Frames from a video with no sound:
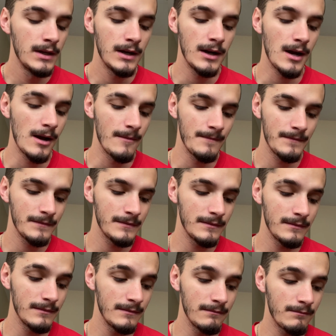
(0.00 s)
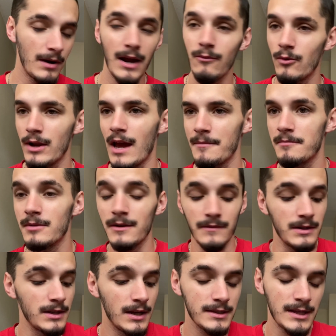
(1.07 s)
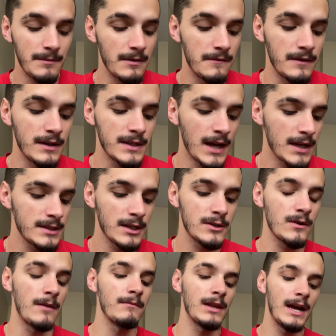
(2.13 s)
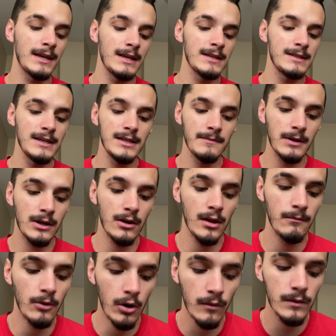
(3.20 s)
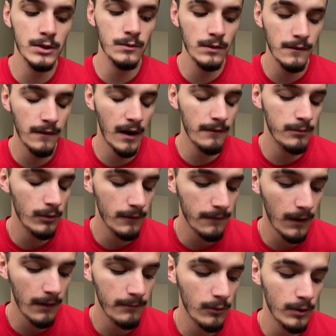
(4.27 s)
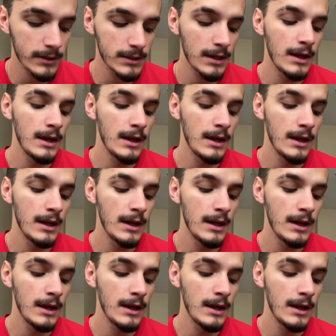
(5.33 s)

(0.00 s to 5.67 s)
Probably won't happen, but if it does, that'd be fantastic. So I'm liking CJ McCollum over 25.5 points.